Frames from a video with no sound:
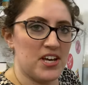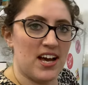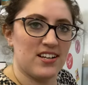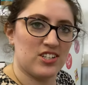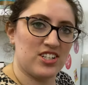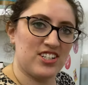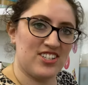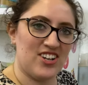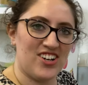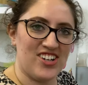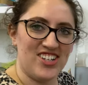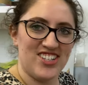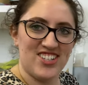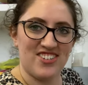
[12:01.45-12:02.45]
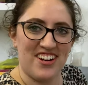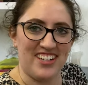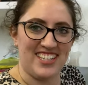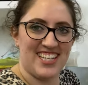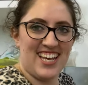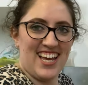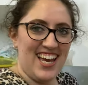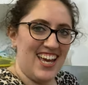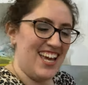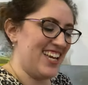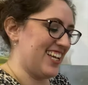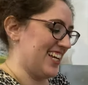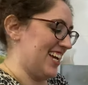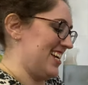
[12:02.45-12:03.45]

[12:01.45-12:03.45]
to actually start constructing.